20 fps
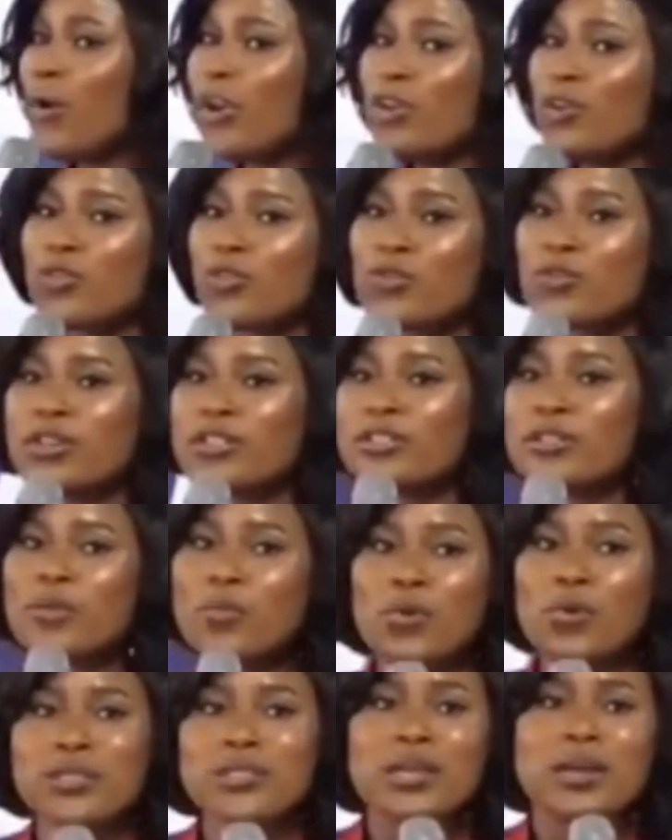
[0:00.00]
you're thrown into the
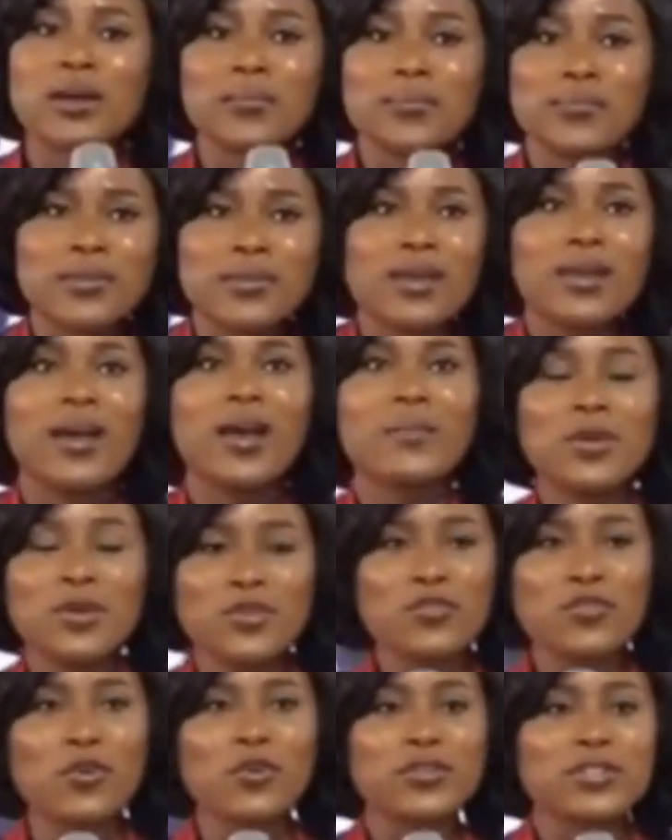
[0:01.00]
water,
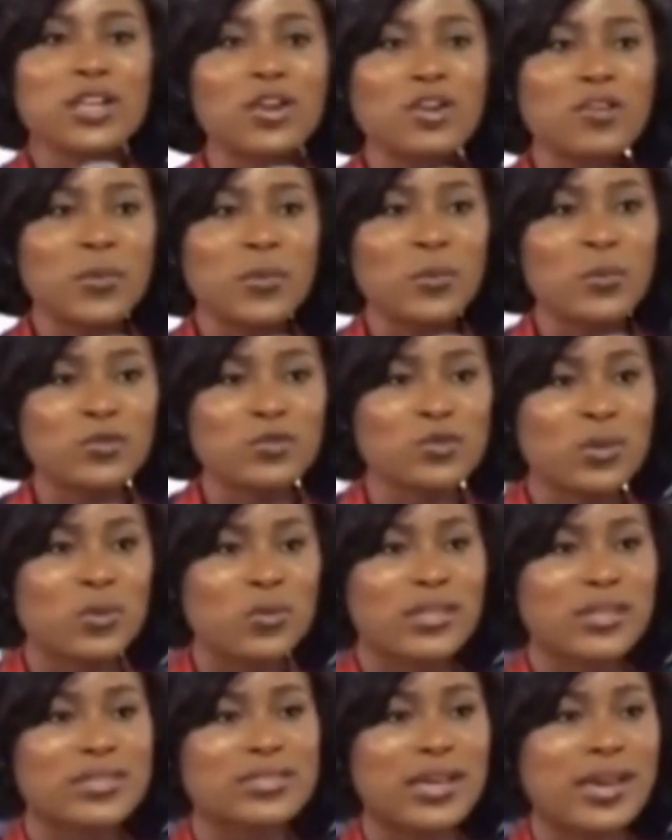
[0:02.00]
of course, a lot of people swim
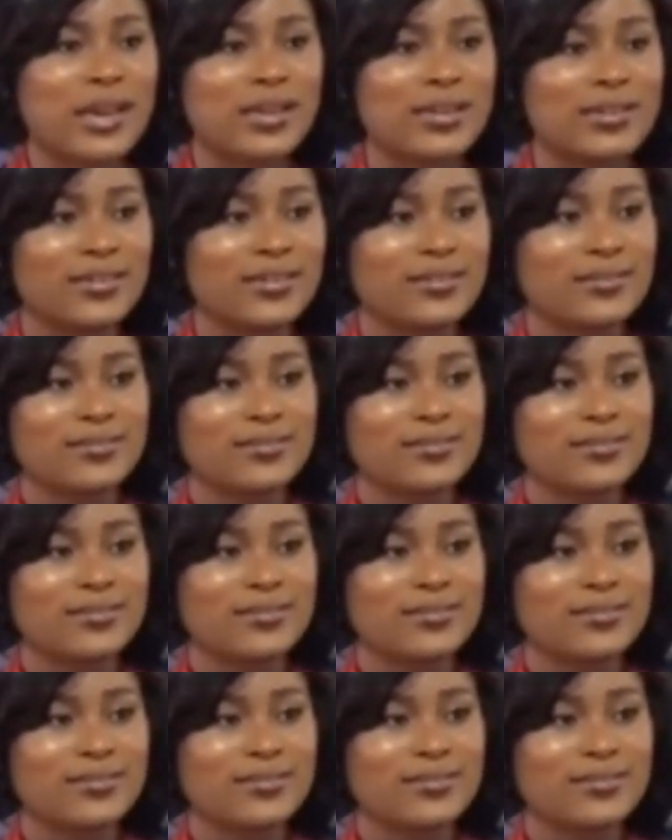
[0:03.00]
with the tide.